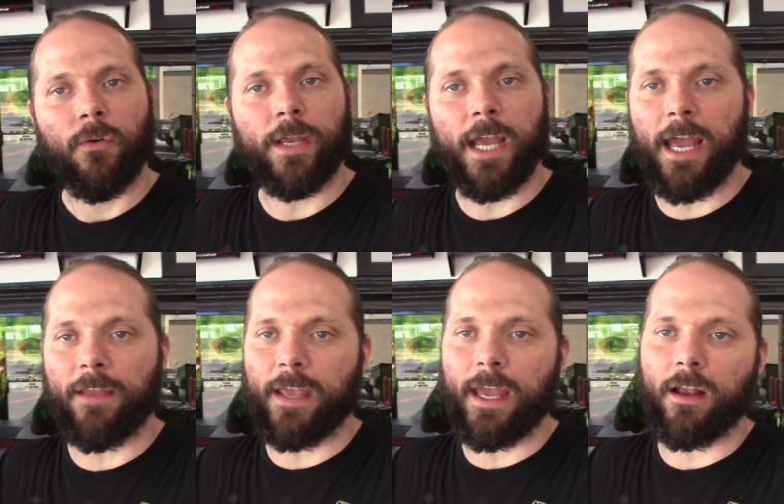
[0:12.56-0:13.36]
We
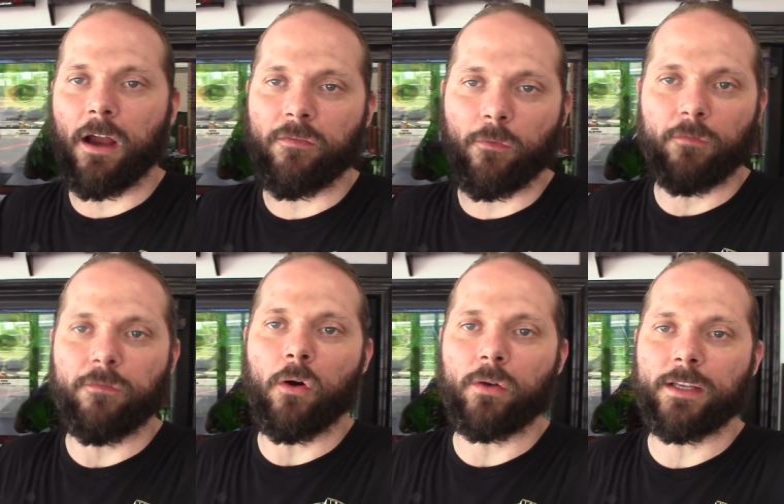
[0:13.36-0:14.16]
had that Ford
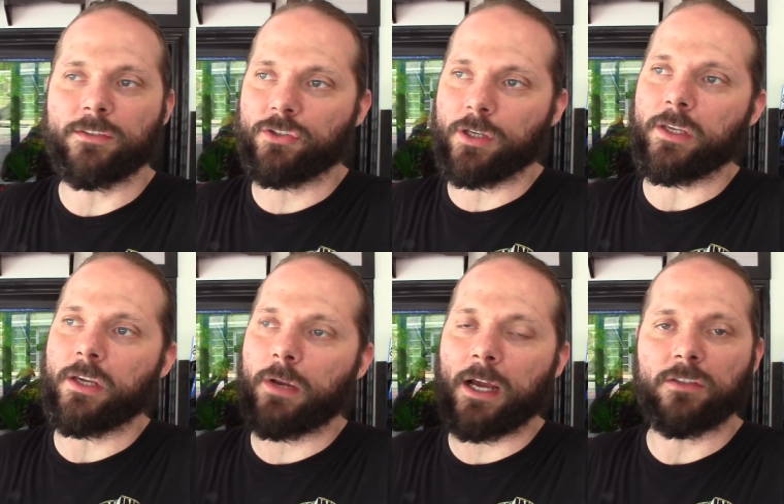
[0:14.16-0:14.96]
Focus, the Chevy
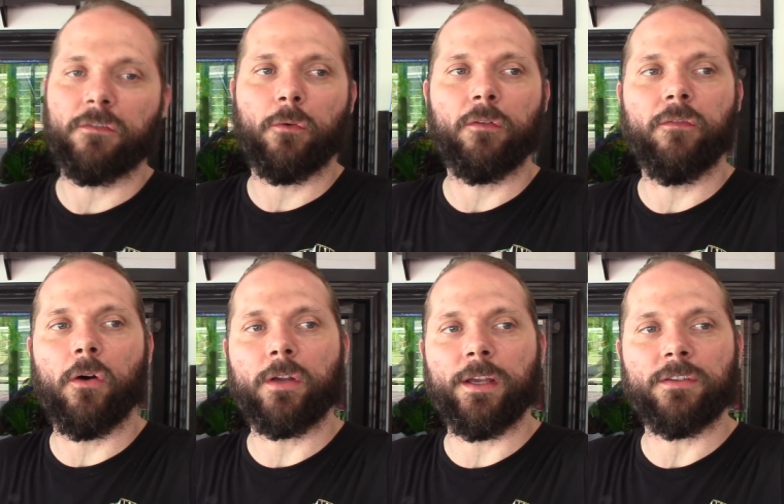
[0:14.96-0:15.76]
Equinox, the Ford
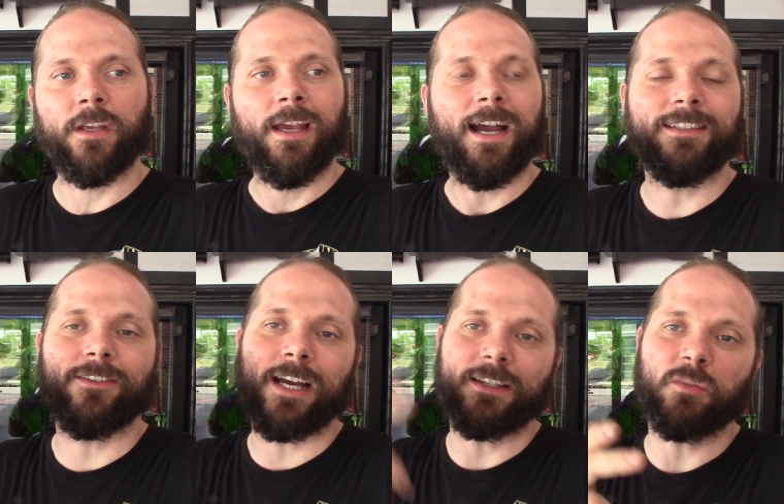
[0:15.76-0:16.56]
Focus. I
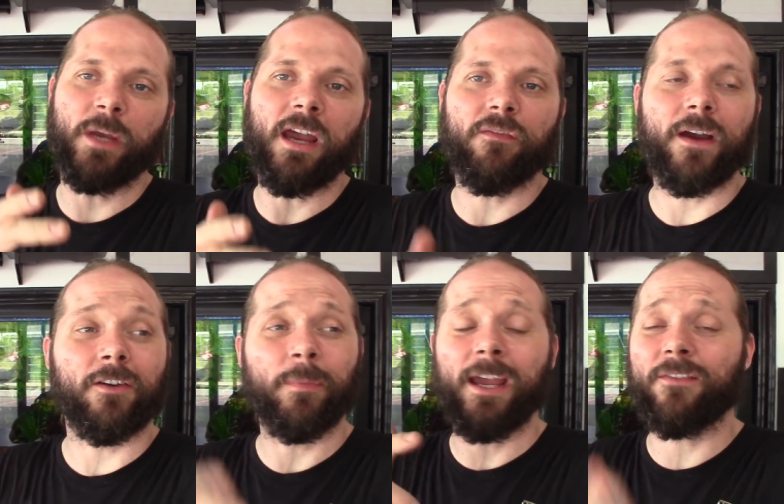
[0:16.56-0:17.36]
still got this
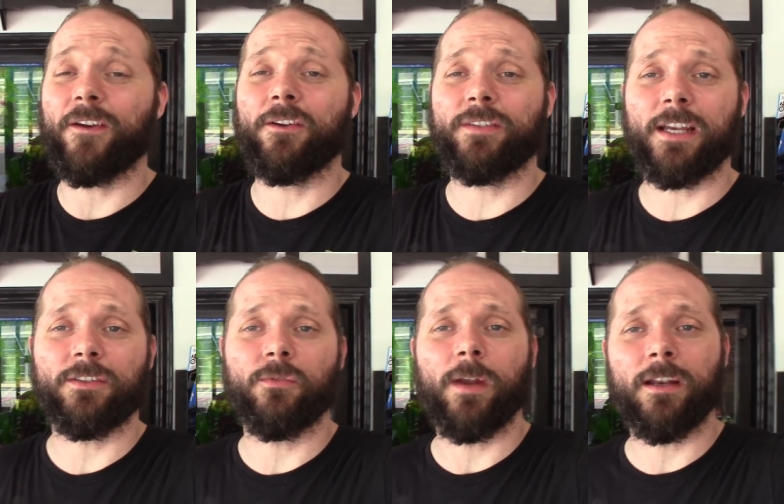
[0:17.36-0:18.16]
Pathfinder. Pathfinder is
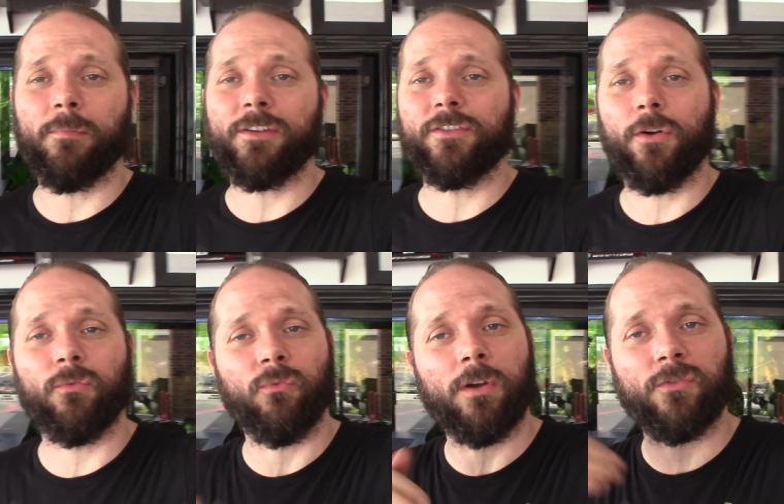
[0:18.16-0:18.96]
actually ready to be
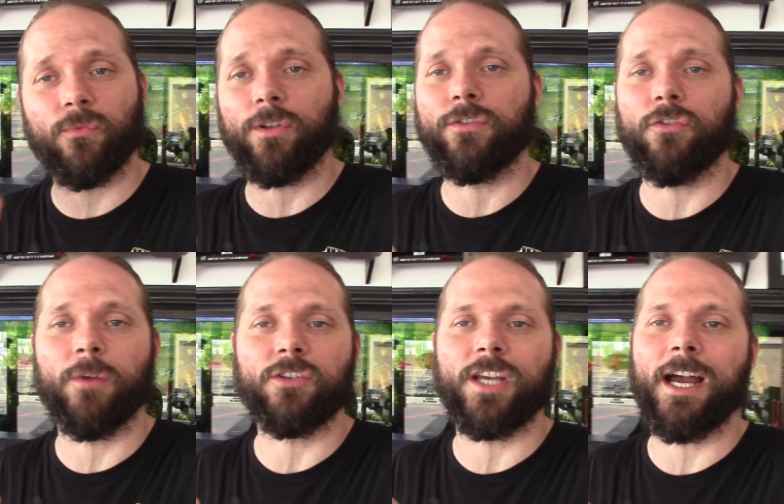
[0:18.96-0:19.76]
sold. There wasn't really too
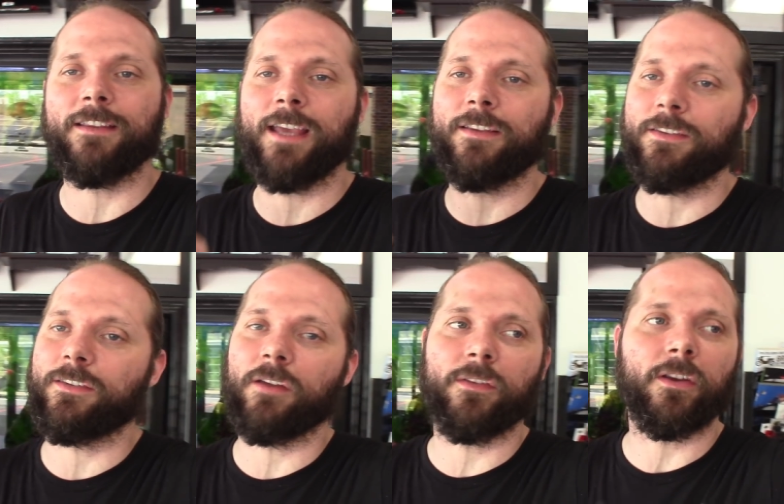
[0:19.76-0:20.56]
much content,
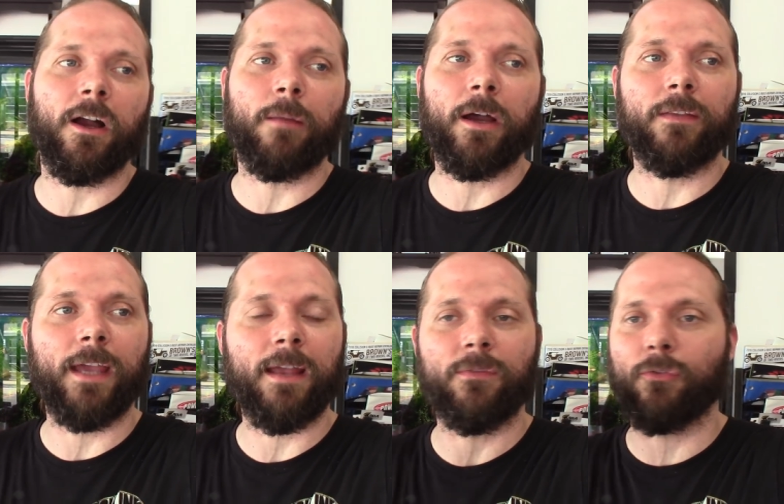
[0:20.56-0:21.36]
enough to talk about
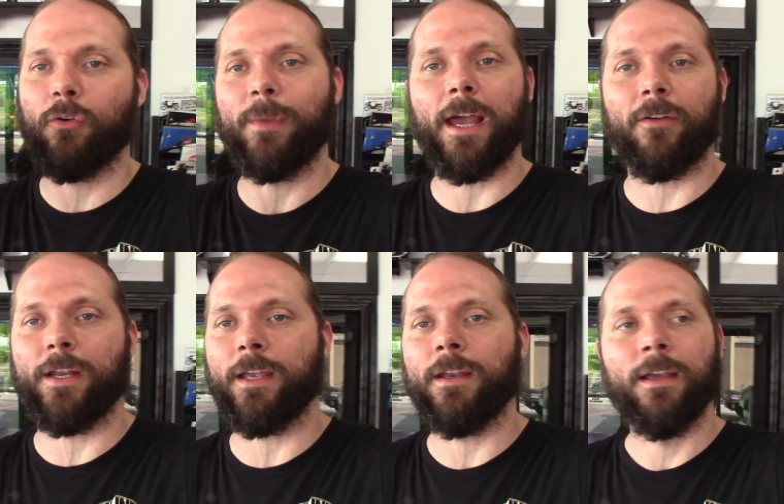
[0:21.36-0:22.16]
that. Throw a battery
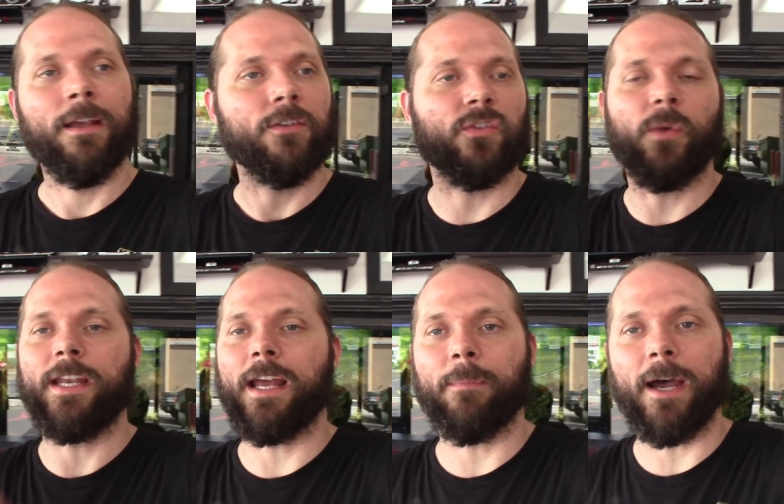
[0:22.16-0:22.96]
in it. Just
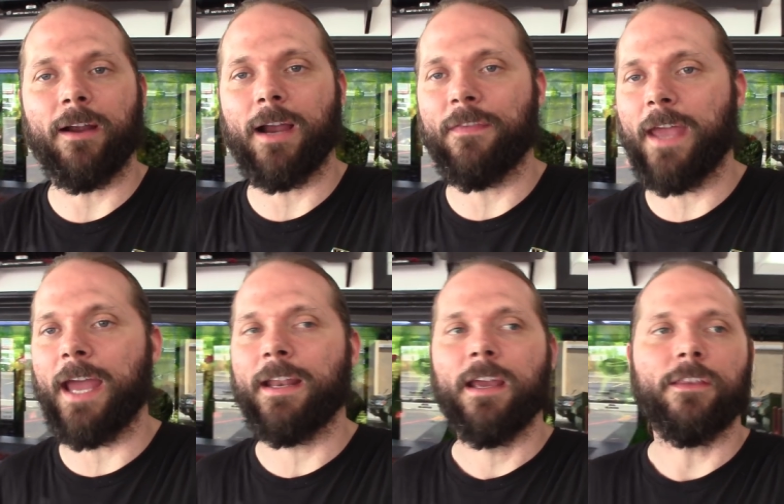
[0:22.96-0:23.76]
waiting on a buyer on
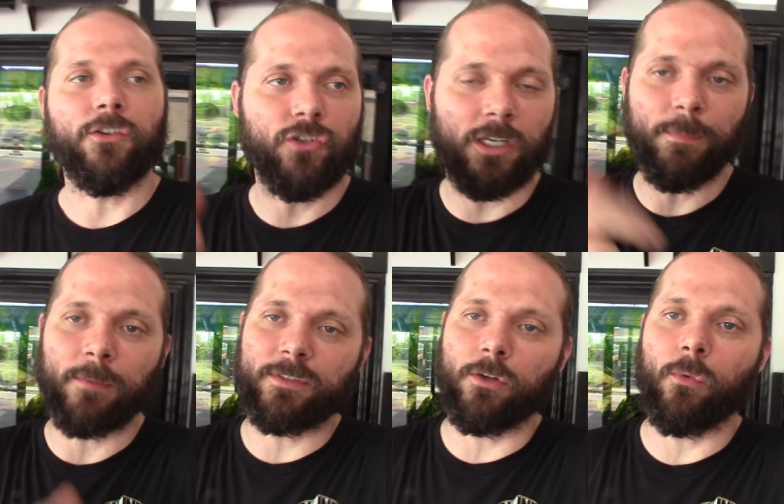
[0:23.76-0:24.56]
that. The Jeep,
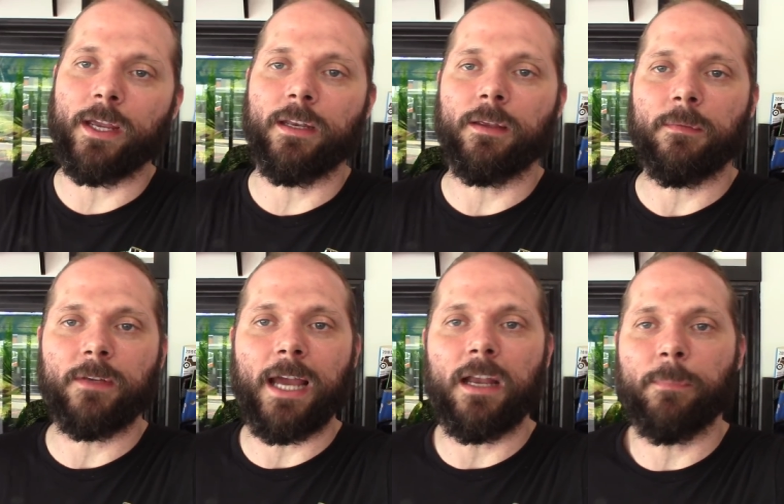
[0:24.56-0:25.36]
I'm still waiting a
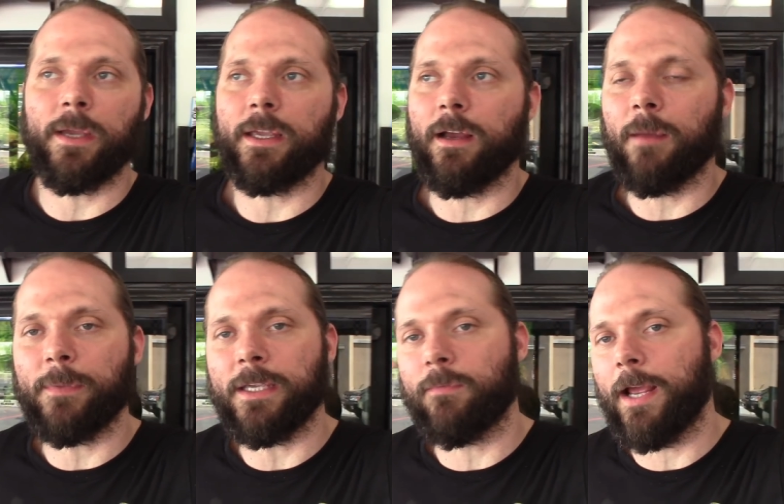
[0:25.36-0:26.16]
guy to pick it up.
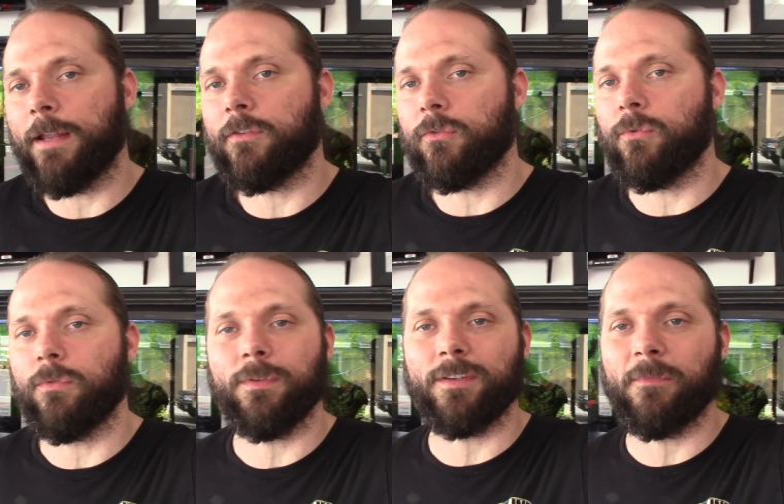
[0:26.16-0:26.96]
He ran
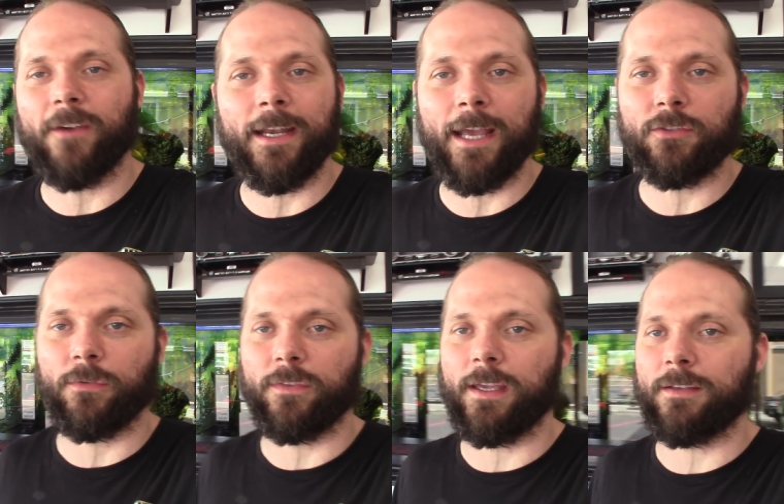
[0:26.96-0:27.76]
into some financial
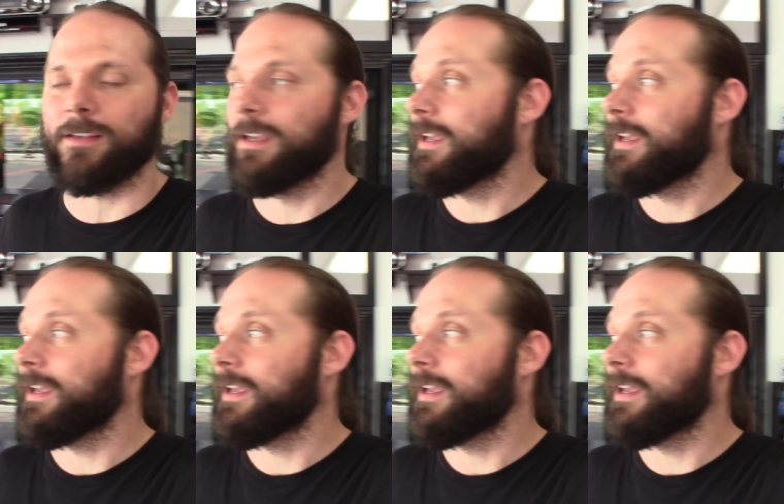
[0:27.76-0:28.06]
things.